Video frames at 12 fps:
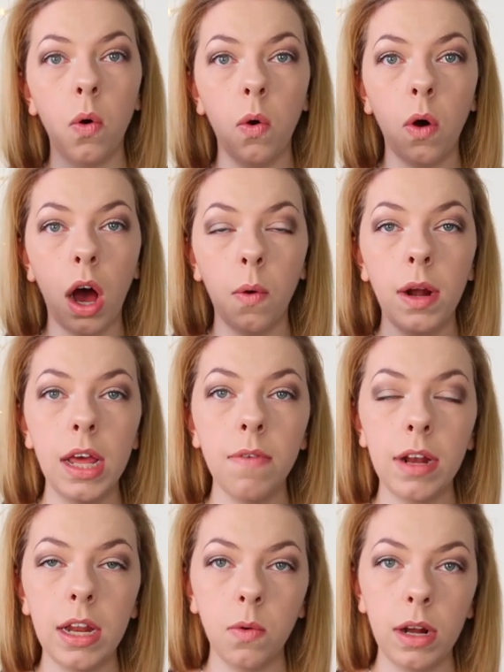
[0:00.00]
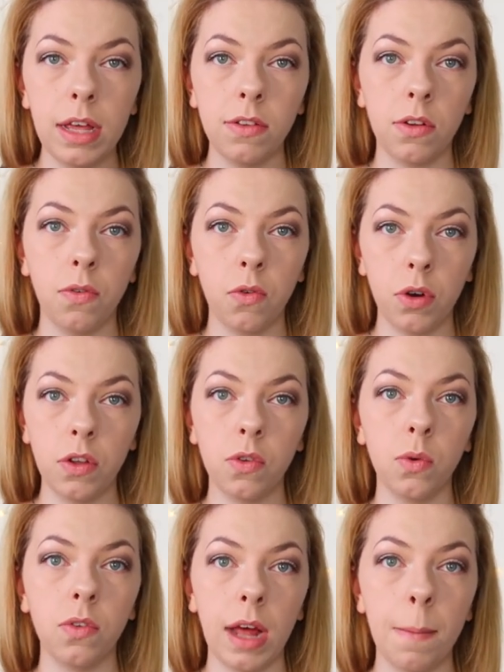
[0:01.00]
or I will leave a little list of
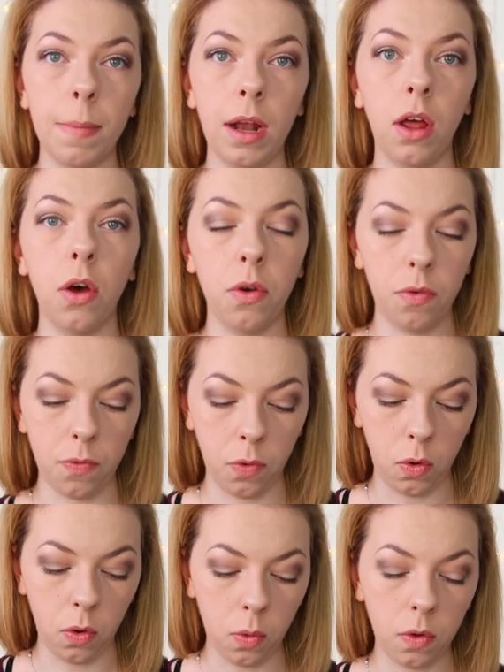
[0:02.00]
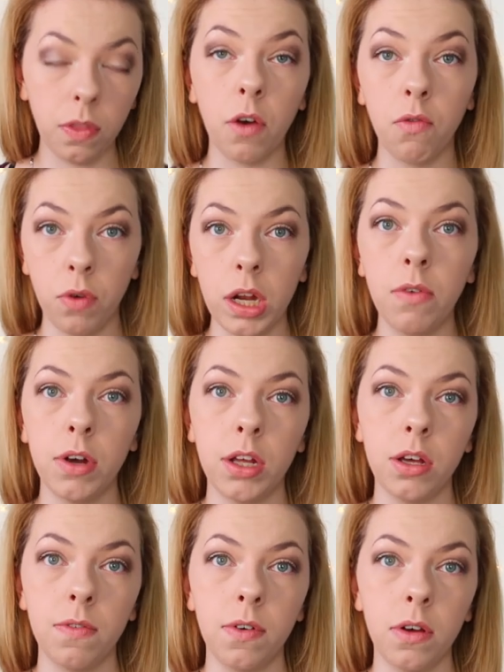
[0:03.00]
crystals down below for that are really really
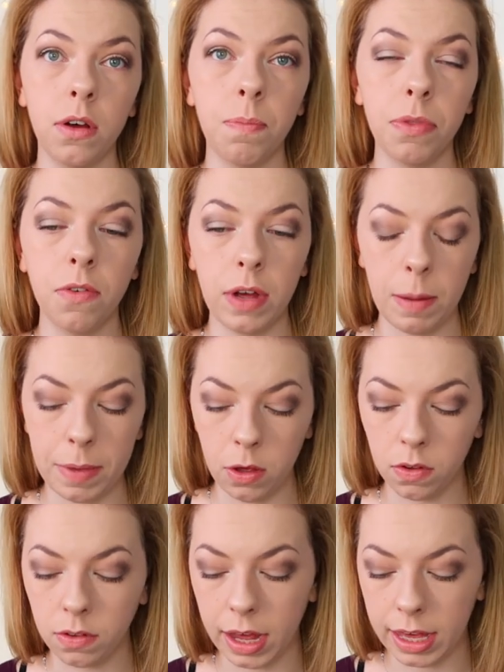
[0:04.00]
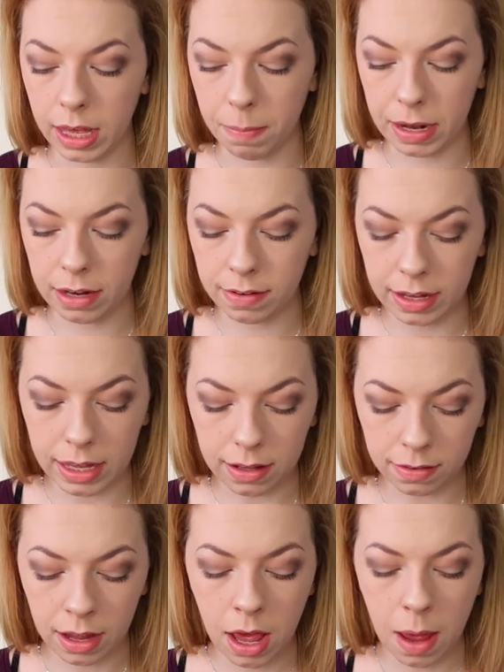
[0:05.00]
good for developing your psychic
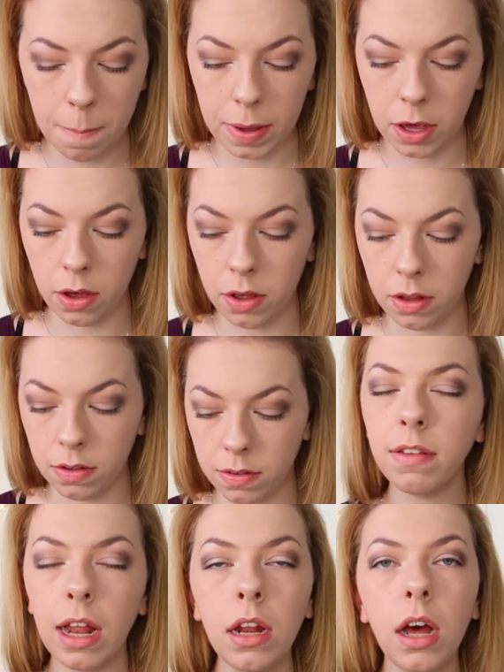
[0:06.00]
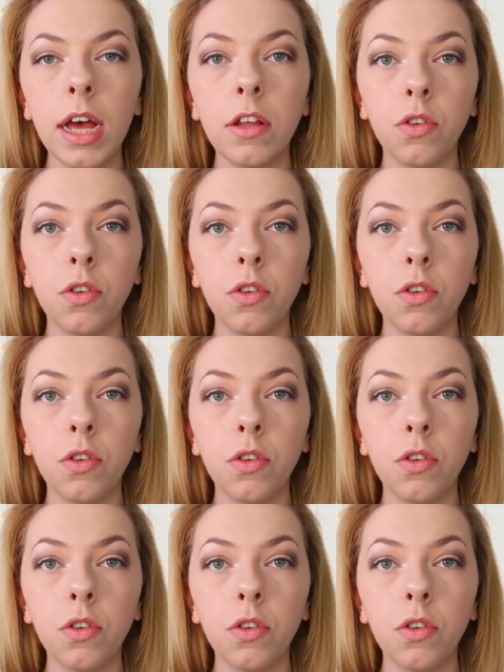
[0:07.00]
abilities because selenite